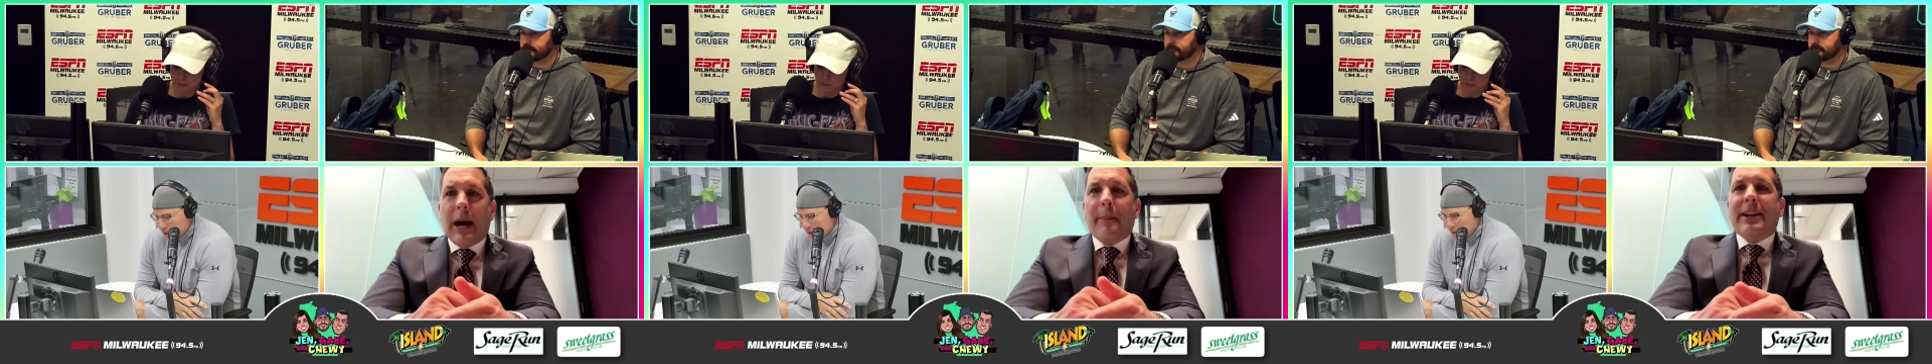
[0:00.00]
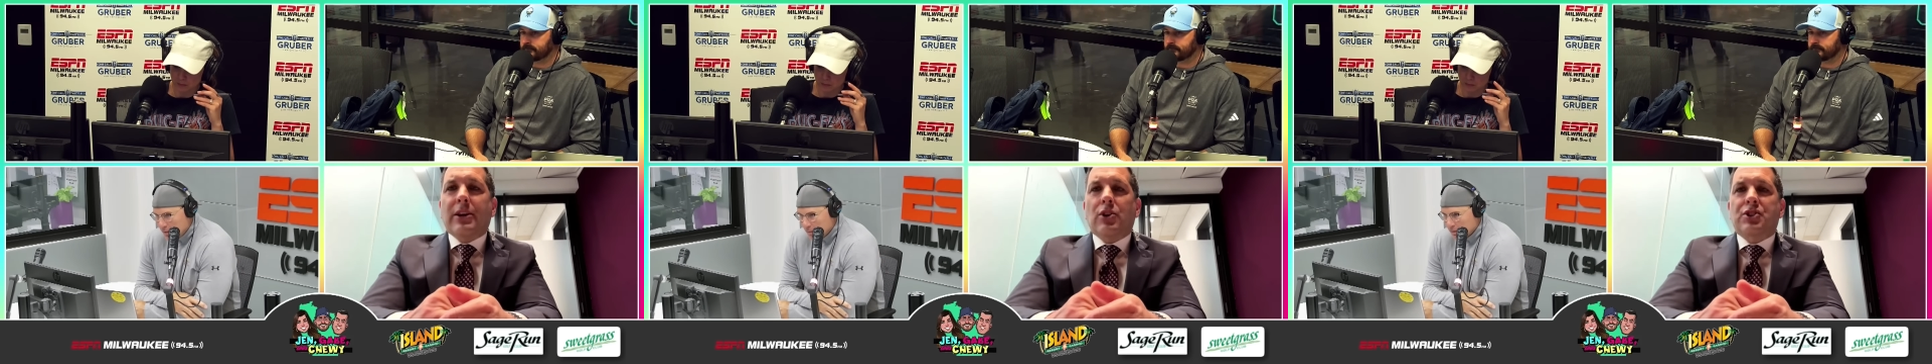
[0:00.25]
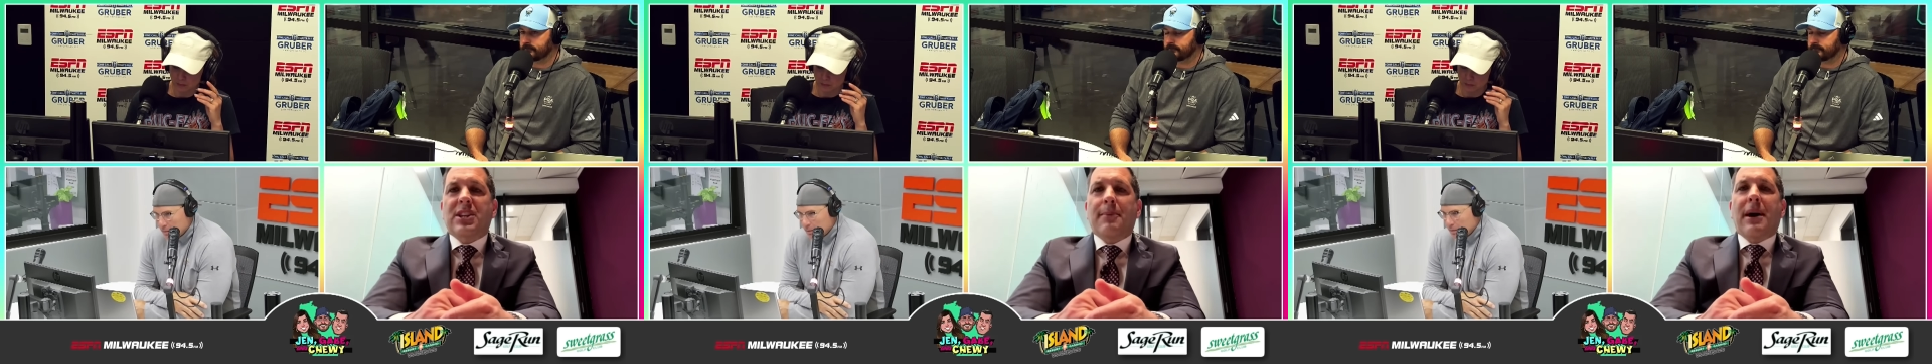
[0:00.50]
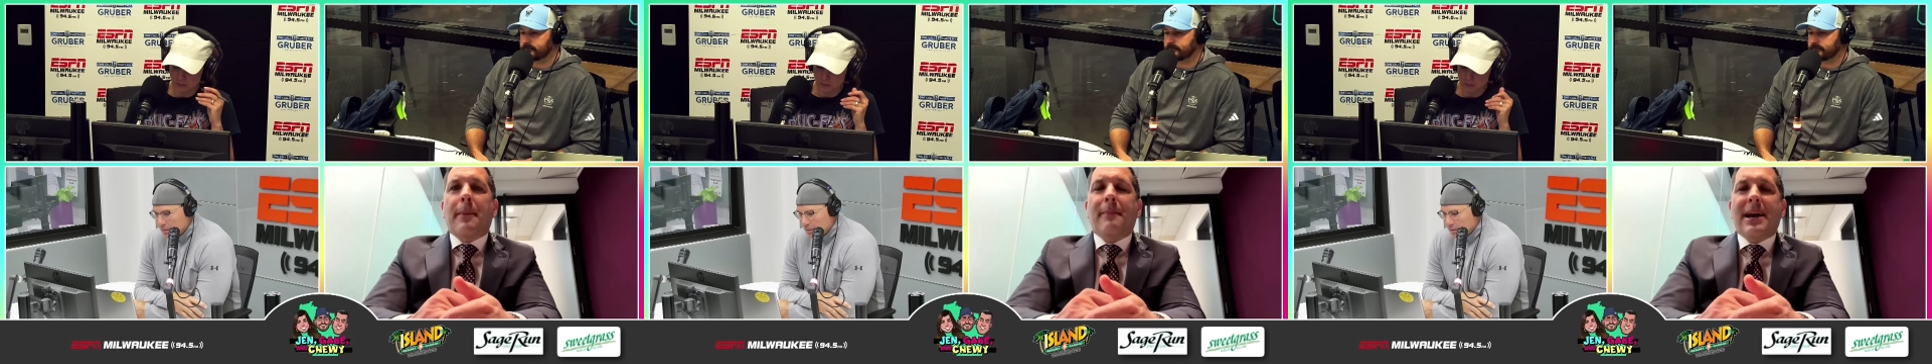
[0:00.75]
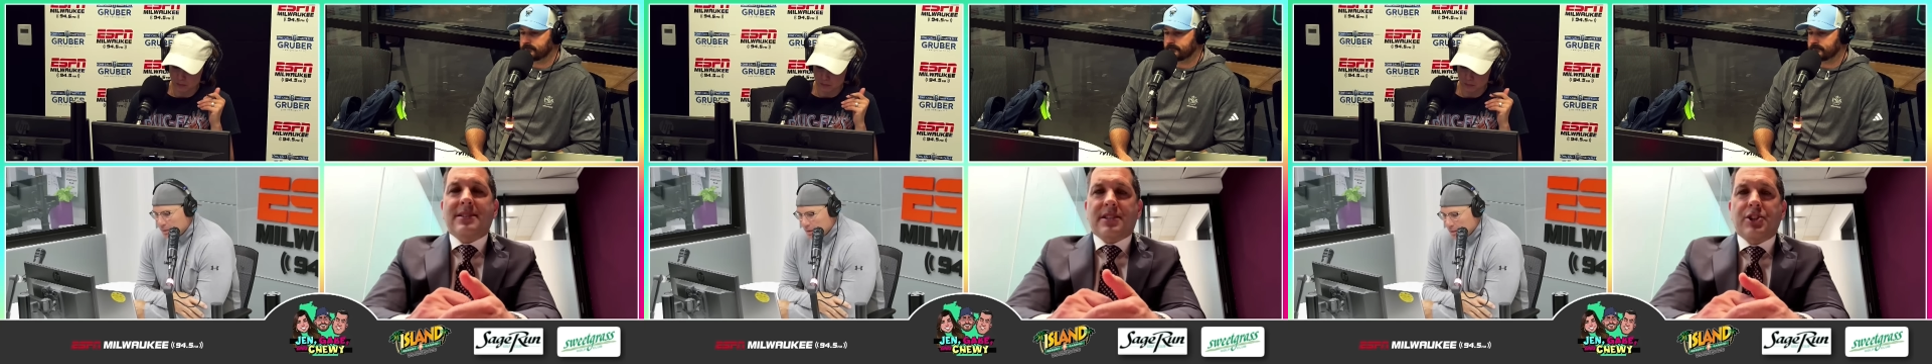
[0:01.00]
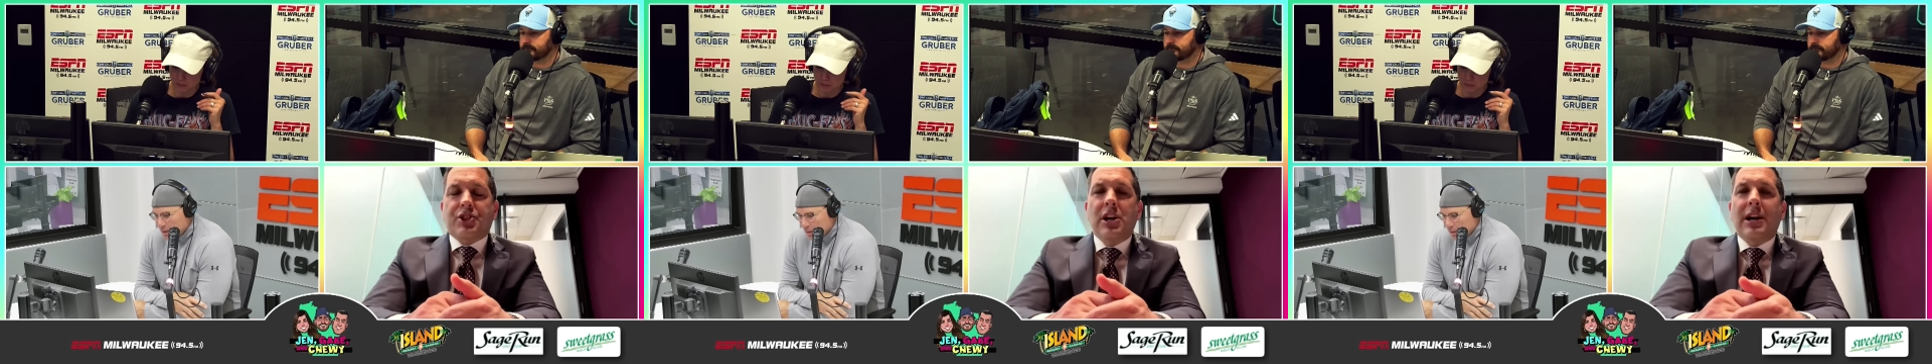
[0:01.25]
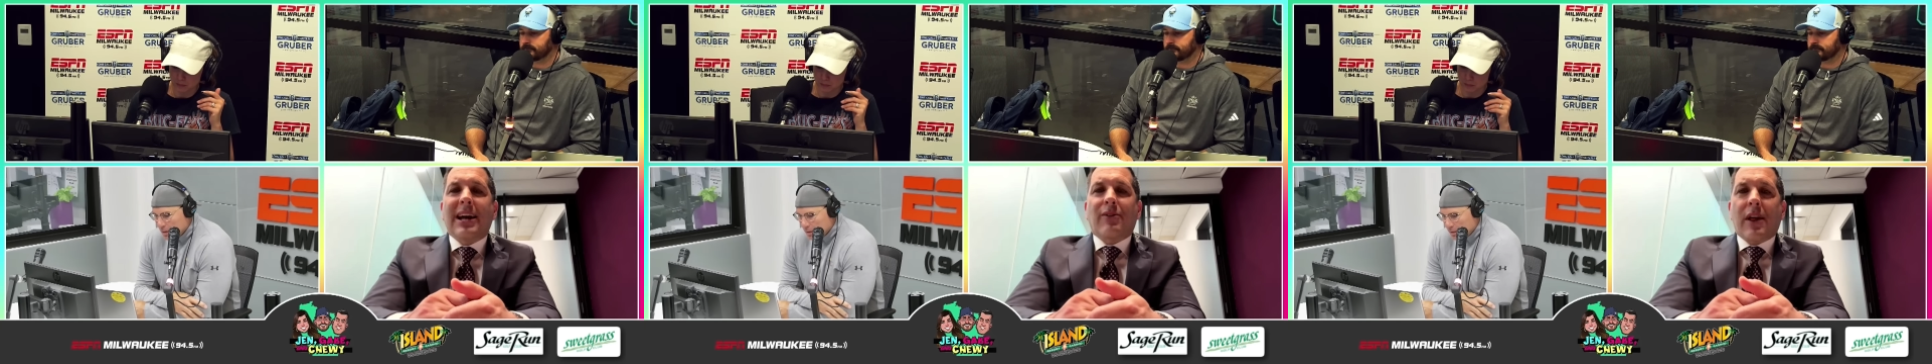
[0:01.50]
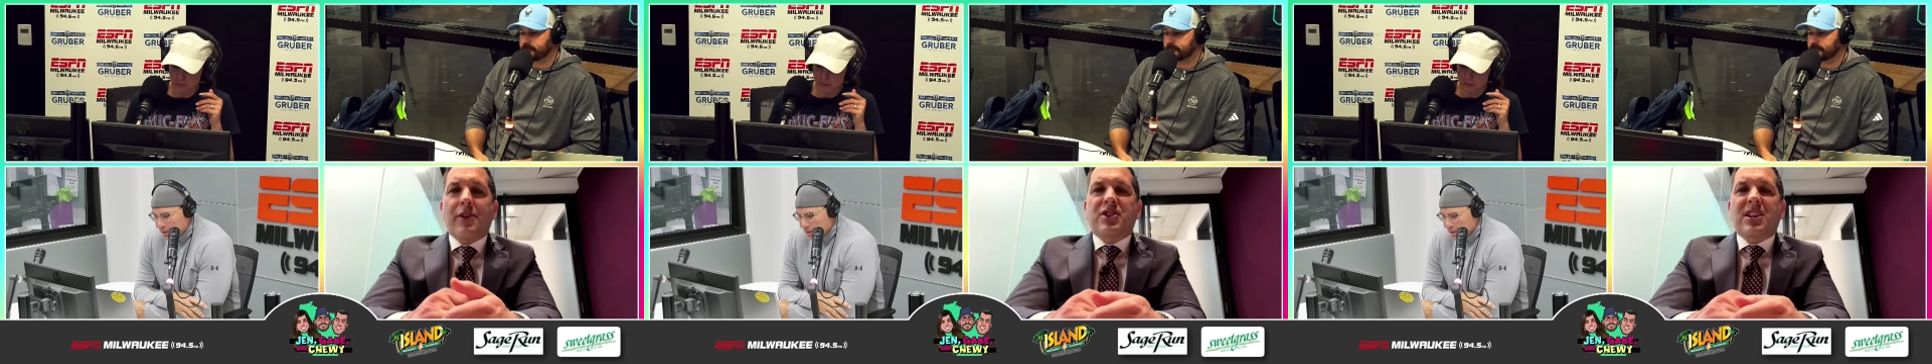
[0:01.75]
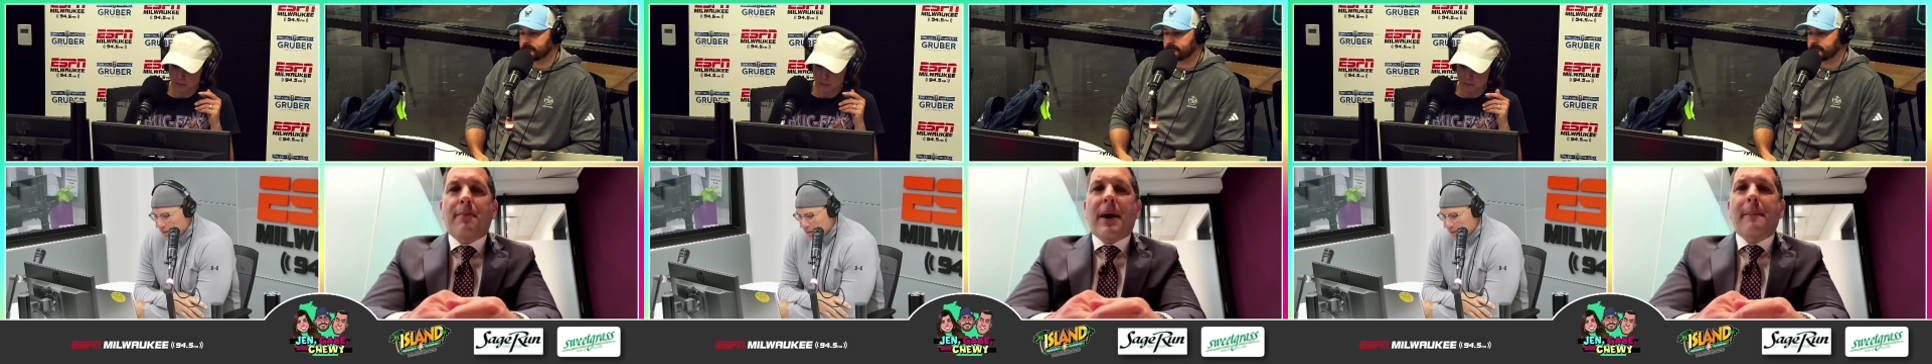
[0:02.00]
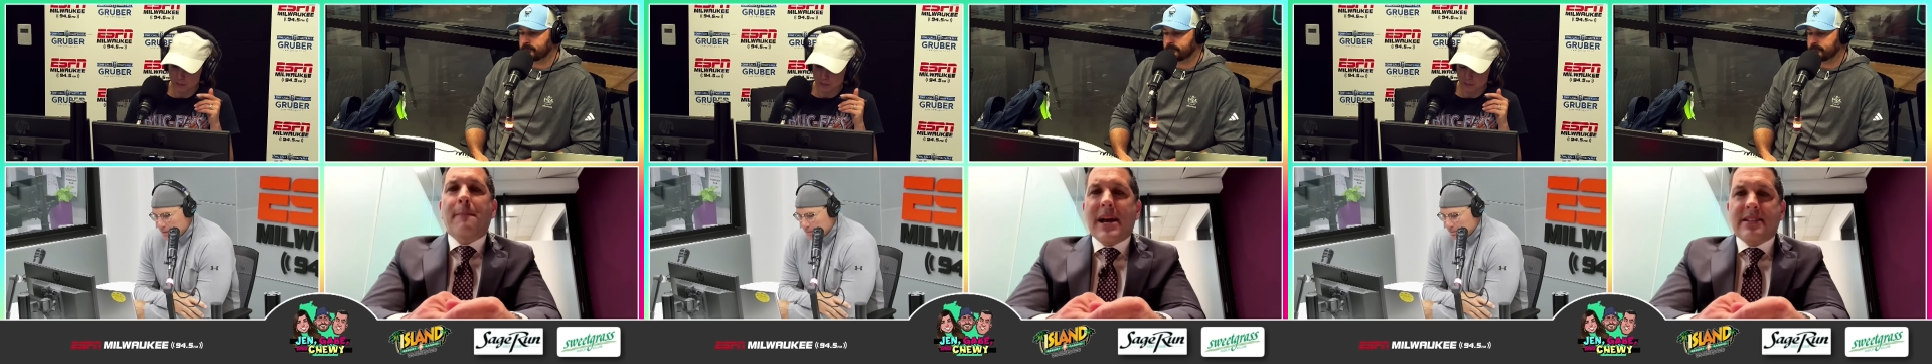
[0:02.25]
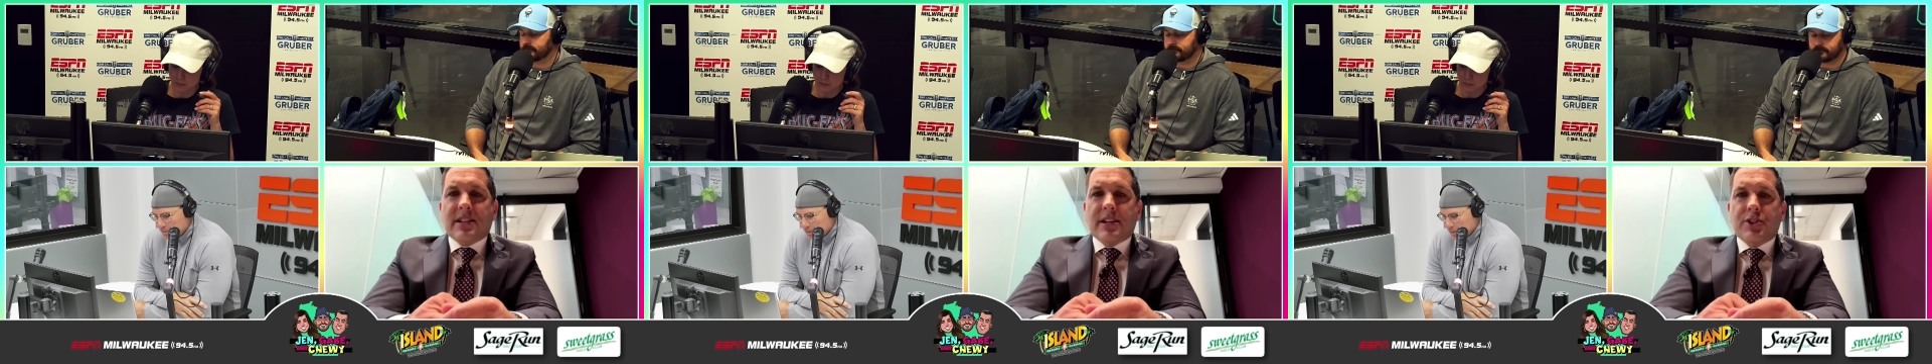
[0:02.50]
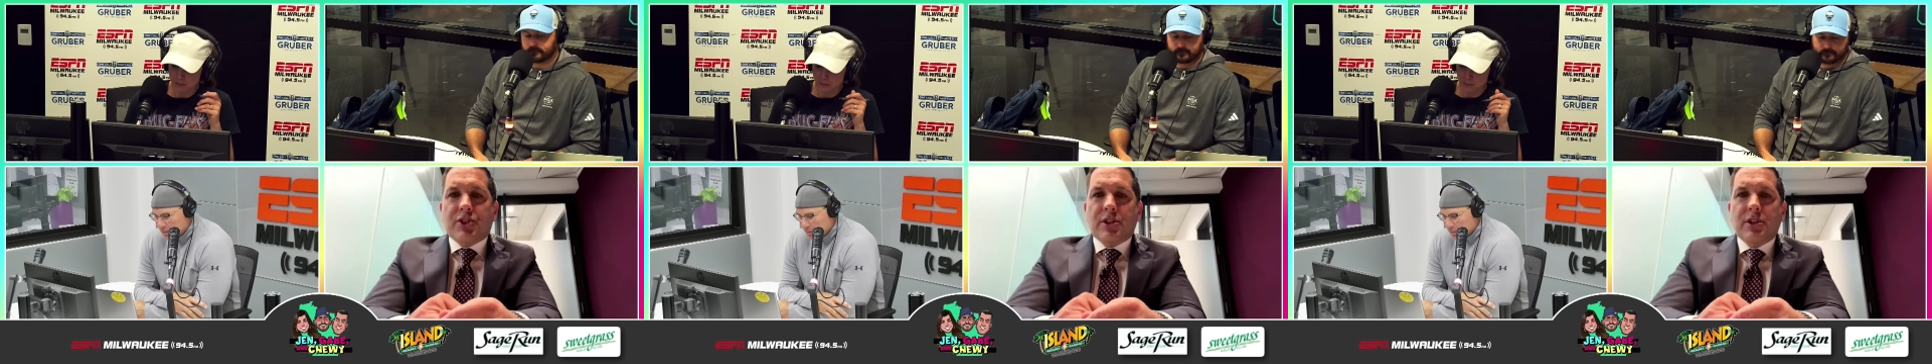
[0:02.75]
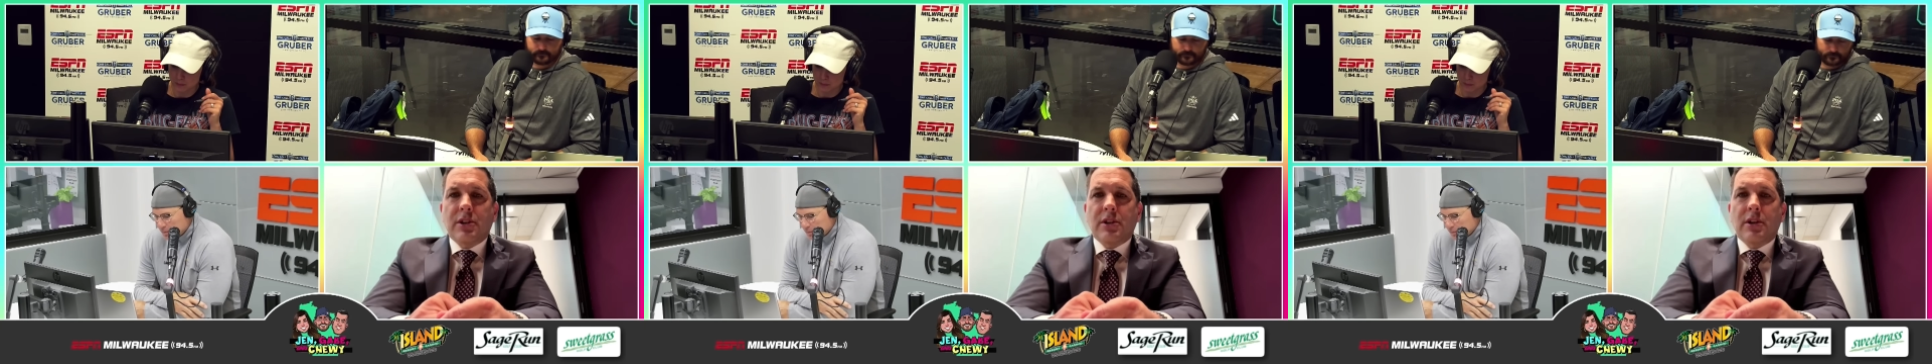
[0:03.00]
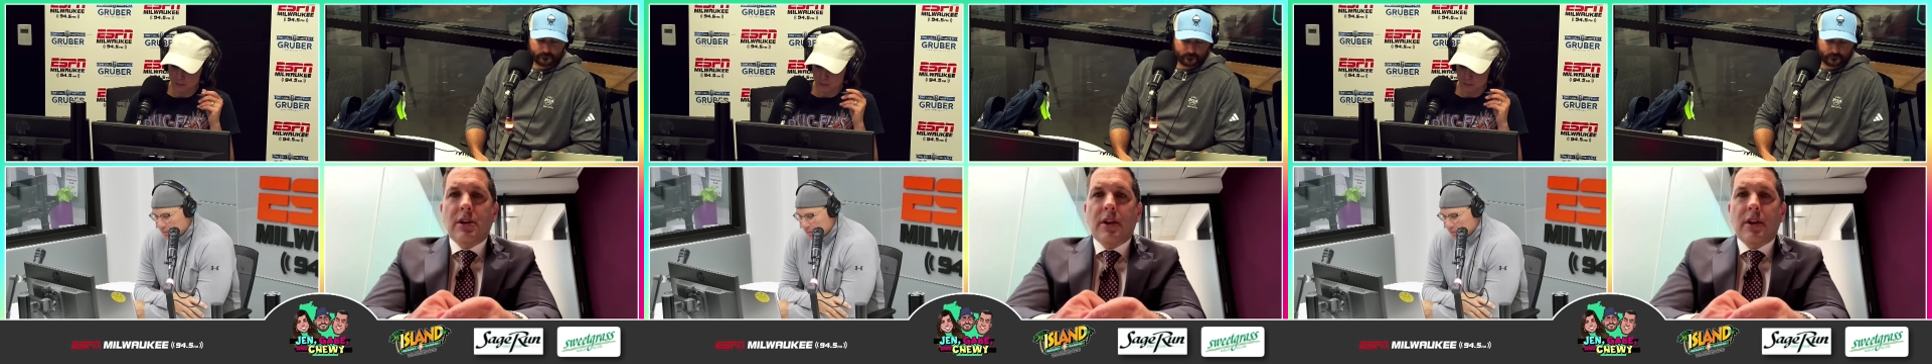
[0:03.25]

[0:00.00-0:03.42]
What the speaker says: I'm going to go send my message. I'd rather send my message